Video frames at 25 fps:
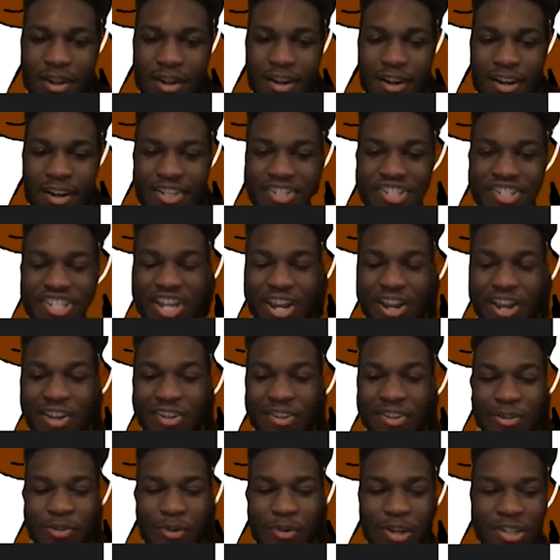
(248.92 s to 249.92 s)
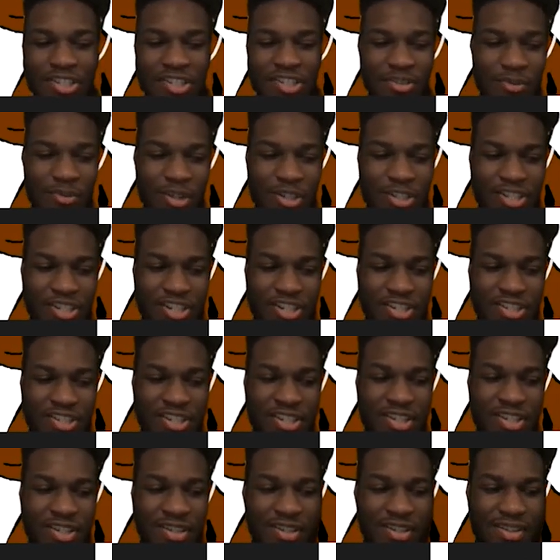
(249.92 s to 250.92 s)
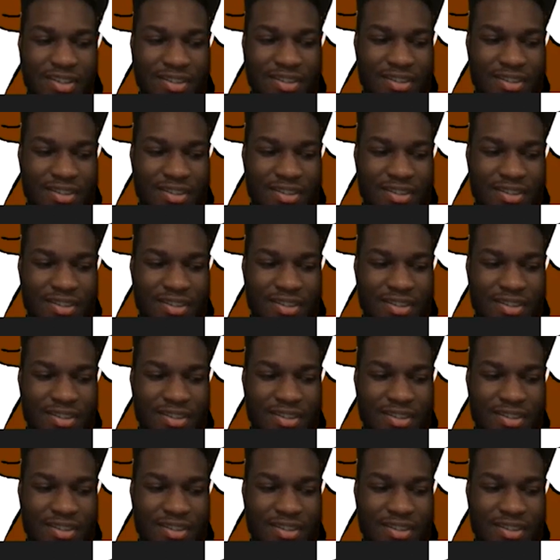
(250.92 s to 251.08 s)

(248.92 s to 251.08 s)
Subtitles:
All right, Gianna, what's your feet?